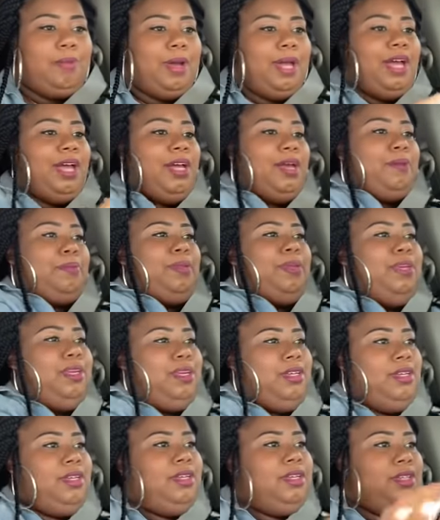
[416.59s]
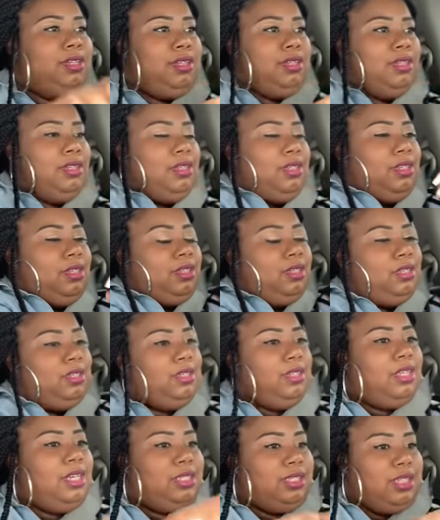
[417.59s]
behind me.
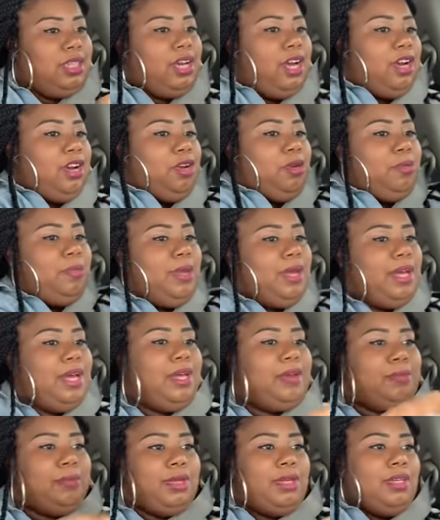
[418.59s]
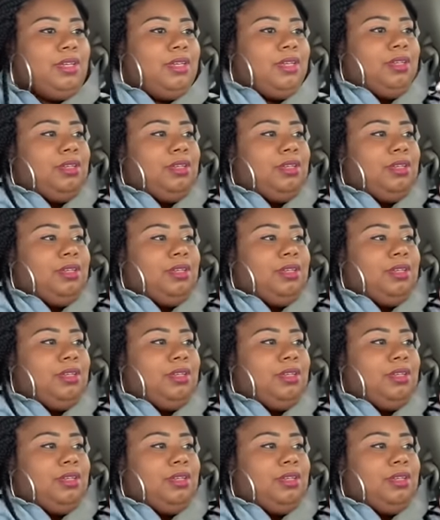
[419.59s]
That's the curb behind me.